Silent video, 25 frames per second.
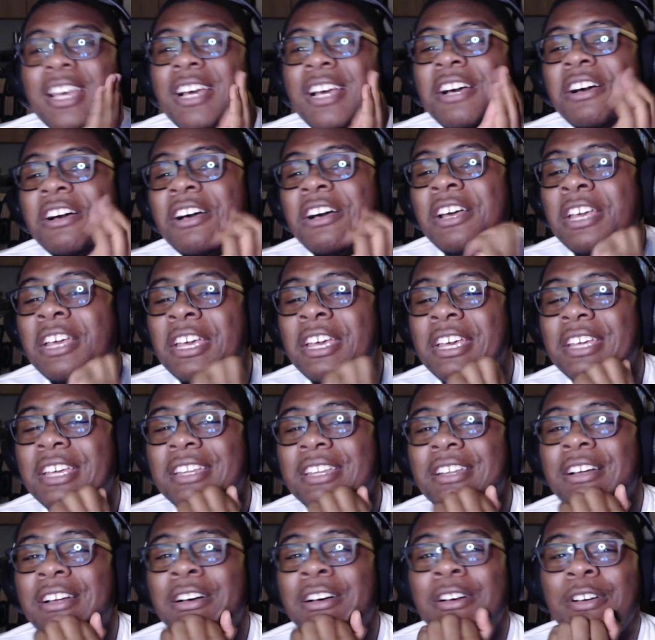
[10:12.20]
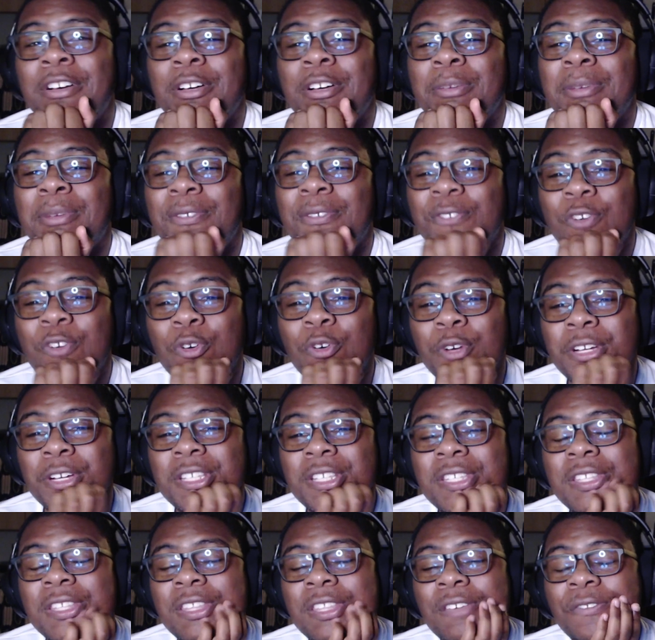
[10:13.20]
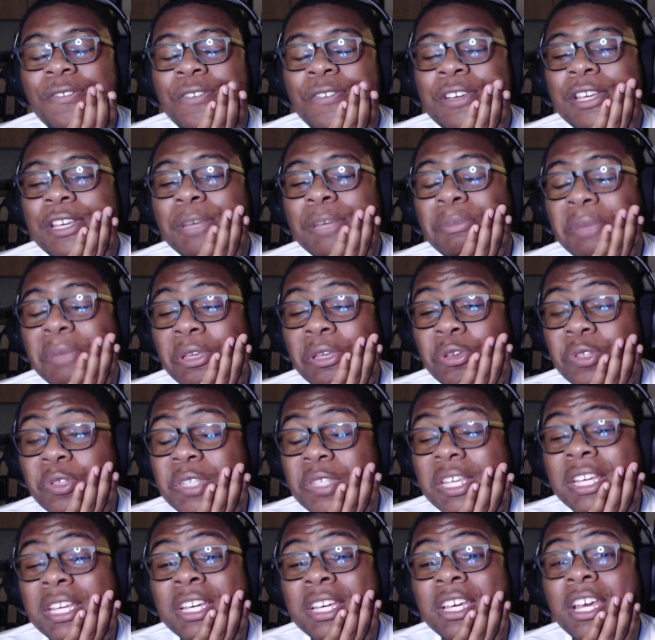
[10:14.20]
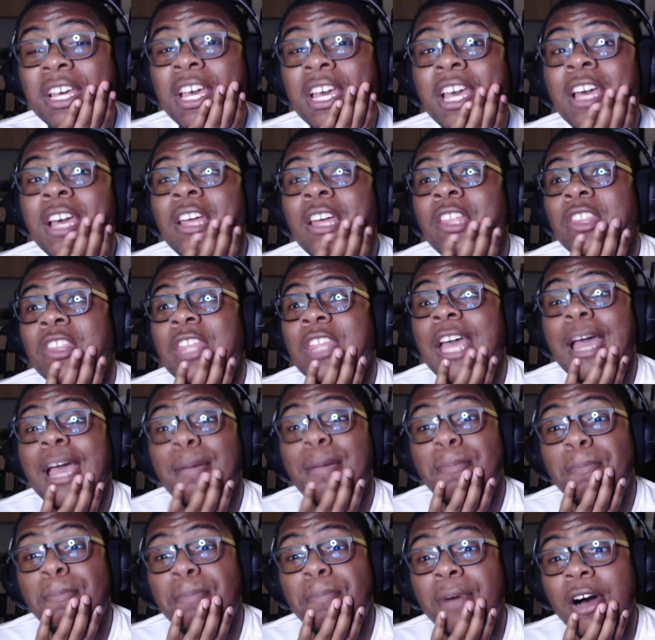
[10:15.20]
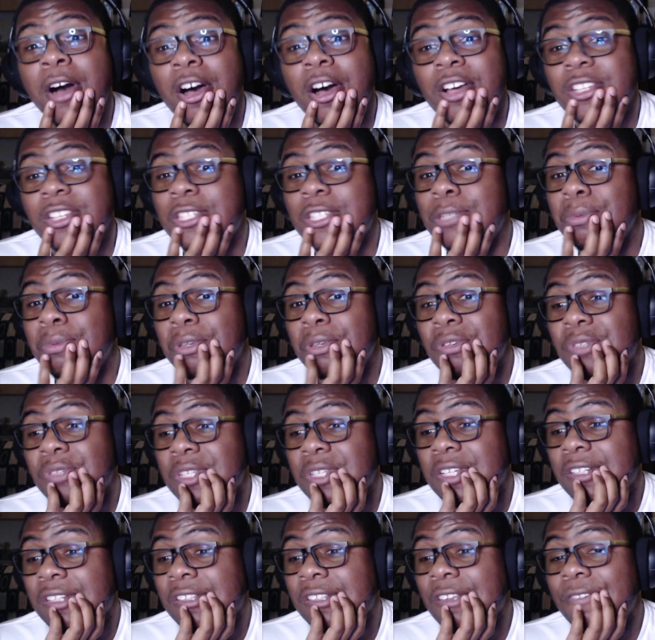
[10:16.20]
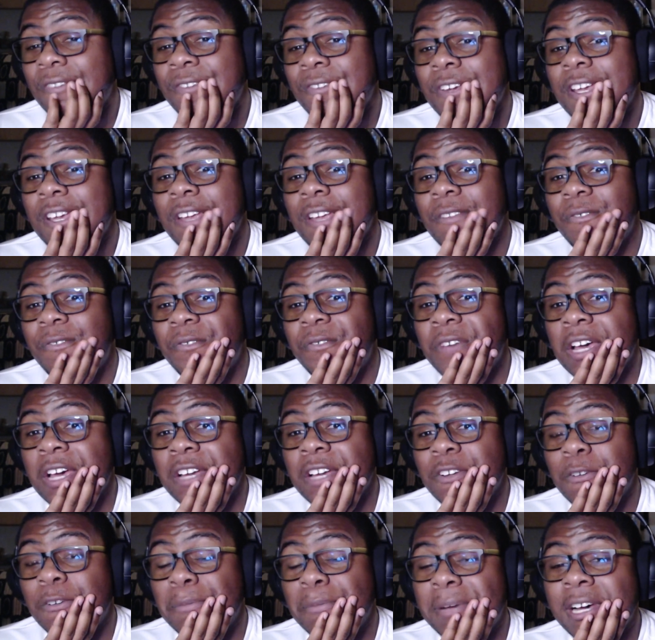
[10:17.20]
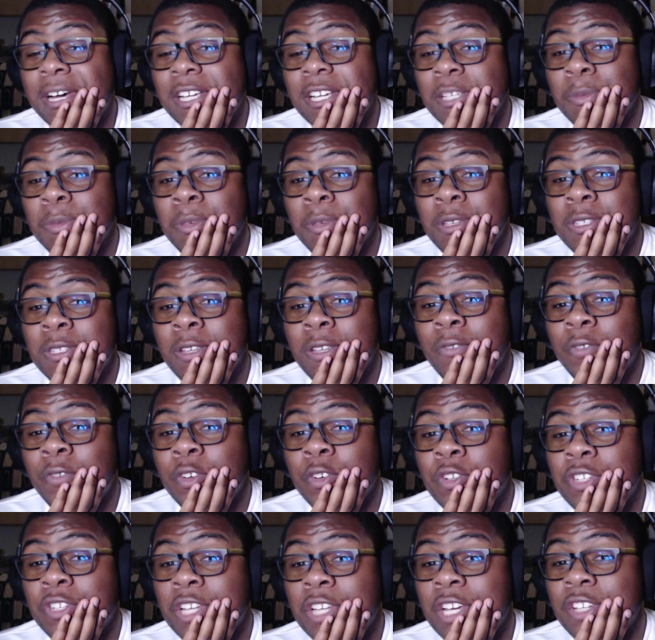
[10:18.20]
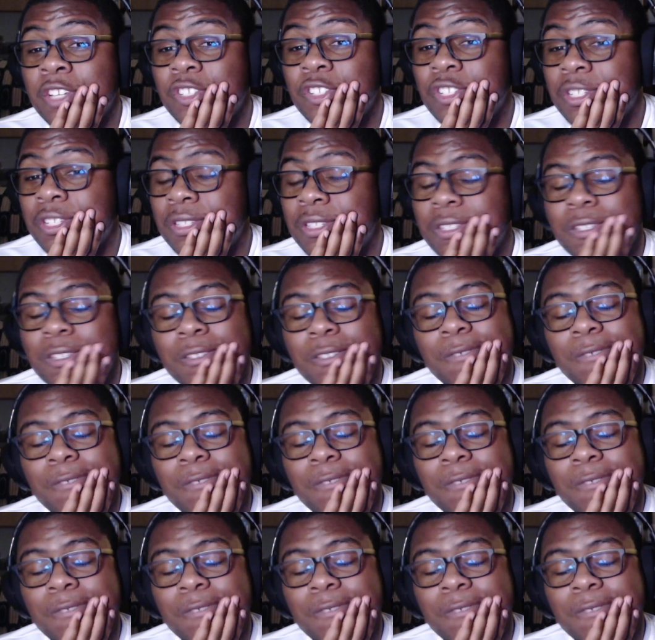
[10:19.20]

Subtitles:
And of course the freaking music, that boss music, the freaking final boss music for dungeons,